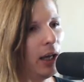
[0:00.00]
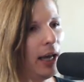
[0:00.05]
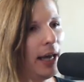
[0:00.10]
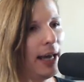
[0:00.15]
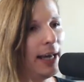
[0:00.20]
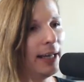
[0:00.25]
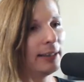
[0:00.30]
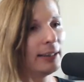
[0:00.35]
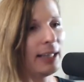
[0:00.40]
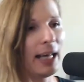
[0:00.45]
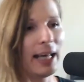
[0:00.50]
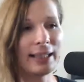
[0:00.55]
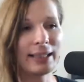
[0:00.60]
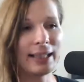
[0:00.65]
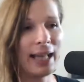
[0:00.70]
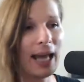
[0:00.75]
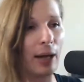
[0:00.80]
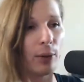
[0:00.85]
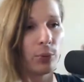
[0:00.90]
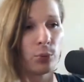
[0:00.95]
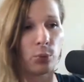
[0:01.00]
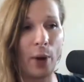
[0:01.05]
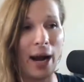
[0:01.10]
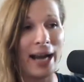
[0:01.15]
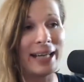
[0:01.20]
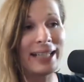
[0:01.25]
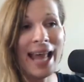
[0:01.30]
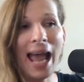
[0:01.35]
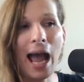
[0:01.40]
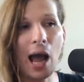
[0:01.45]
And
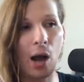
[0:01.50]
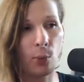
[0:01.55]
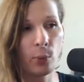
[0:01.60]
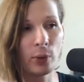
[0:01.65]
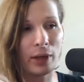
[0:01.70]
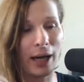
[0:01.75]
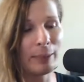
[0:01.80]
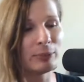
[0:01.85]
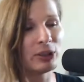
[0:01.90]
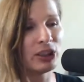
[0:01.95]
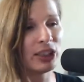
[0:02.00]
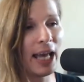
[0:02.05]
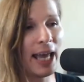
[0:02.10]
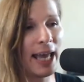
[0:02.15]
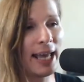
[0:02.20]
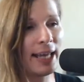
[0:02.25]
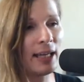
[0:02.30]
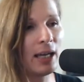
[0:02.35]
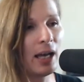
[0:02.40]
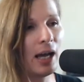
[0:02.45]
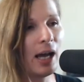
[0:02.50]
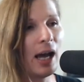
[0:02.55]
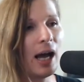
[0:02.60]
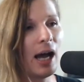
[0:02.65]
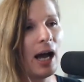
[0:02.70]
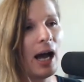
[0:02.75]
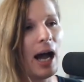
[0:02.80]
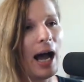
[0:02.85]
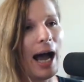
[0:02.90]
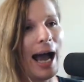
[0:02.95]
right now, what I'm saying,
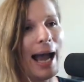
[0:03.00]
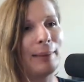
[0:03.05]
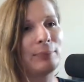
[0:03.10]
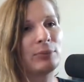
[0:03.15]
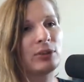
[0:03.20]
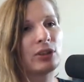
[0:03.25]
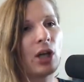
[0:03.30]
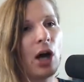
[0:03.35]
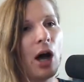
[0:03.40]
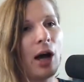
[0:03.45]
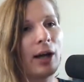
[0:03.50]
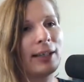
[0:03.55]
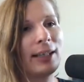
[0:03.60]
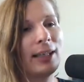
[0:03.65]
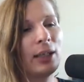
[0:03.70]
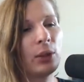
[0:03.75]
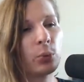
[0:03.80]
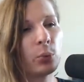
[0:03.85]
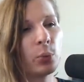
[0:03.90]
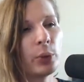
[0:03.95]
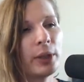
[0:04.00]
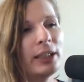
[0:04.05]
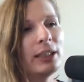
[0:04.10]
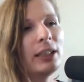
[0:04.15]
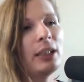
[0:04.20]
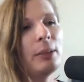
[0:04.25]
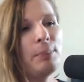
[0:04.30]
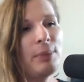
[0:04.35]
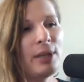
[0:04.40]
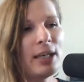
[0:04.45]
I'm talking
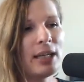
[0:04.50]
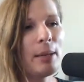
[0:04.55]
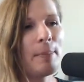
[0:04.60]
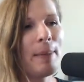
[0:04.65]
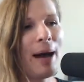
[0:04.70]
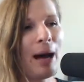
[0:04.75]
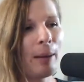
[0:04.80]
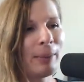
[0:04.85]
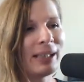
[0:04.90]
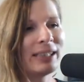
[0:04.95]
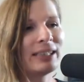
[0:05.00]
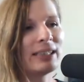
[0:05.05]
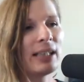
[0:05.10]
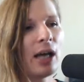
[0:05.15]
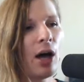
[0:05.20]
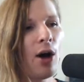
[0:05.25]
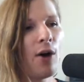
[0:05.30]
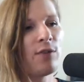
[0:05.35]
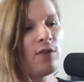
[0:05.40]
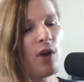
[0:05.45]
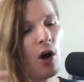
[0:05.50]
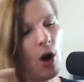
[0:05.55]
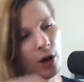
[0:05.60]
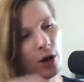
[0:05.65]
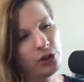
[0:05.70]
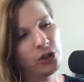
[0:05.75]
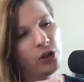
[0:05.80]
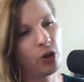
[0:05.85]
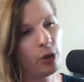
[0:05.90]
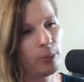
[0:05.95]
really big about myself
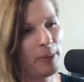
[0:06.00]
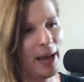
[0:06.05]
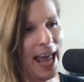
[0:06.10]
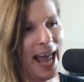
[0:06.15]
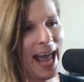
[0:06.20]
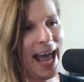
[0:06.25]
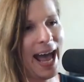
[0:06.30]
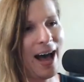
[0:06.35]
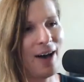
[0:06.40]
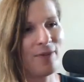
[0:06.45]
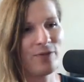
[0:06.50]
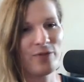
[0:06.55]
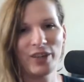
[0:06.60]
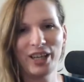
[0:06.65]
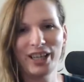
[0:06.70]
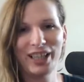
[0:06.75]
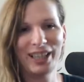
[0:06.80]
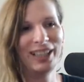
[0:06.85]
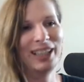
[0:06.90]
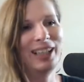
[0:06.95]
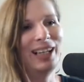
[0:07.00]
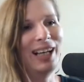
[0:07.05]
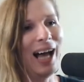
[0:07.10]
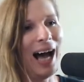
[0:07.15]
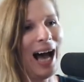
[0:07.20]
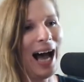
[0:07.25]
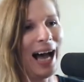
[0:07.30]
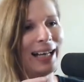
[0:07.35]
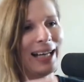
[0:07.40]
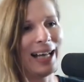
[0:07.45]
on your behalf.
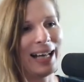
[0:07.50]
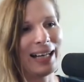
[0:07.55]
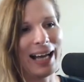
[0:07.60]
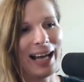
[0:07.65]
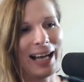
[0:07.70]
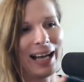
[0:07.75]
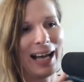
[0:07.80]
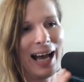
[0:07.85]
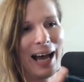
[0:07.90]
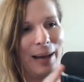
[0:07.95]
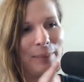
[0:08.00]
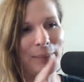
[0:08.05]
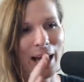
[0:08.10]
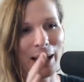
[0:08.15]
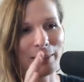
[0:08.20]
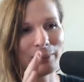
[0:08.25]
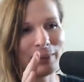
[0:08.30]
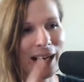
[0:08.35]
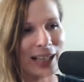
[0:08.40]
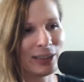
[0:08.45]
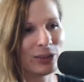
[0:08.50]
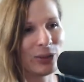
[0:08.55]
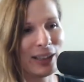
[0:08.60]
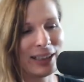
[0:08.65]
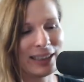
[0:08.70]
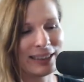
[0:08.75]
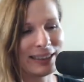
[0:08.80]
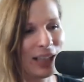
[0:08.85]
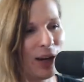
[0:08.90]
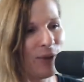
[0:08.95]
I'm not trying
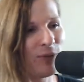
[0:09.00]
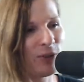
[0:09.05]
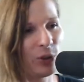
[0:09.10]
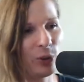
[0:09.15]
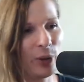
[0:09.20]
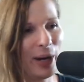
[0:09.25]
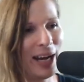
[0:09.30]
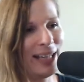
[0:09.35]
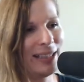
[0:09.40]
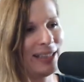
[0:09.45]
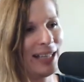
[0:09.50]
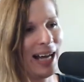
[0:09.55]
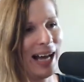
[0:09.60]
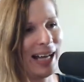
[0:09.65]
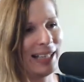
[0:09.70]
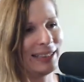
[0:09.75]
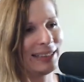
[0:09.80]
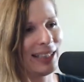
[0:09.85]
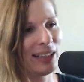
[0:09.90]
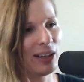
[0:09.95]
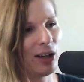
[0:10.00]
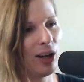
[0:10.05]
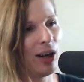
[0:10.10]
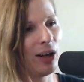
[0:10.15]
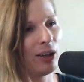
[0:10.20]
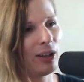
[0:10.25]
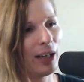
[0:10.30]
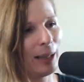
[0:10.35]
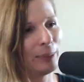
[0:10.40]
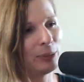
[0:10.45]
to self-aggrandize at
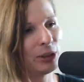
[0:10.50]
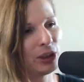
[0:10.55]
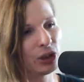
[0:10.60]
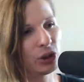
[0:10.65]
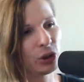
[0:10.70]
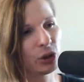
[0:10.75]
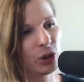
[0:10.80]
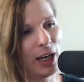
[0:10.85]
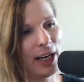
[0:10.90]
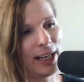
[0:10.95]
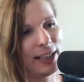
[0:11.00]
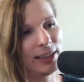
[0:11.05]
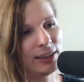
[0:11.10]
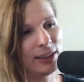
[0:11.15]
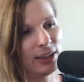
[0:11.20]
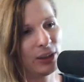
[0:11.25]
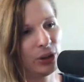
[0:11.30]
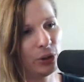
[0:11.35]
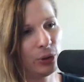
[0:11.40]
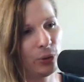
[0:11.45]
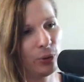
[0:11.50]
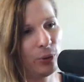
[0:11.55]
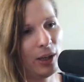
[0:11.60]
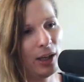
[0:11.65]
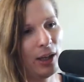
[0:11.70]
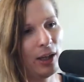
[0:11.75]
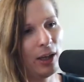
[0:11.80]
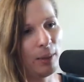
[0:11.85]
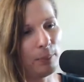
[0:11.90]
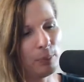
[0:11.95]
all. I'm just trying to
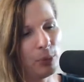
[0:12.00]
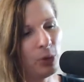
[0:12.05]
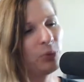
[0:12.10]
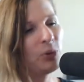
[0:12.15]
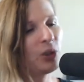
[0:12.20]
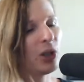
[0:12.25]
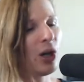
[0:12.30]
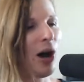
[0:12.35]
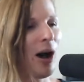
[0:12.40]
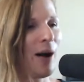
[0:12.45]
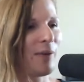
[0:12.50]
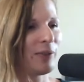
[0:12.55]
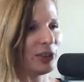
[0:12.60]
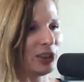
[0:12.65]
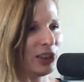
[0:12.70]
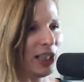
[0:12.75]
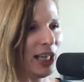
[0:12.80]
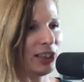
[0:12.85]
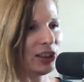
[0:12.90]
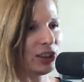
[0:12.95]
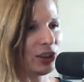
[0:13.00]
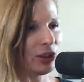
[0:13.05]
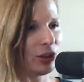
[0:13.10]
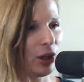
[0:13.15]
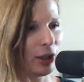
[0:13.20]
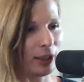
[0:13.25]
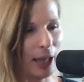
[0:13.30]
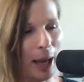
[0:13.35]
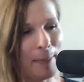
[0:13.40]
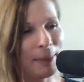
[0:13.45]
move the conversation
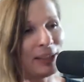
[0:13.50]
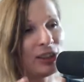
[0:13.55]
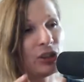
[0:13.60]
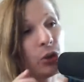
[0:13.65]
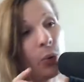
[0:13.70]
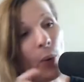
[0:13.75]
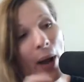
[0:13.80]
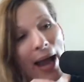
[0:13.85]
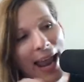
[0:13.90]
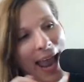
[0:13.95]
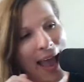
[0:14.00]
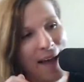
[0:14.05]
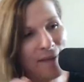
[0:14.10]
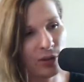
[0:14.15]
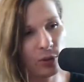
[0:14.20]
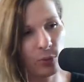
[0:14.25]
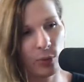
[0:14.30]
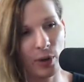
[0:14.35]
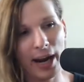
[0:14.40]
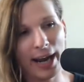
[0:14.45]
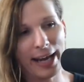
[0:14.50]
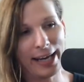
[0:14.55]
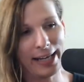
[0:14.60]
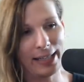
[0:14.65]
along. I mean, do I have it right?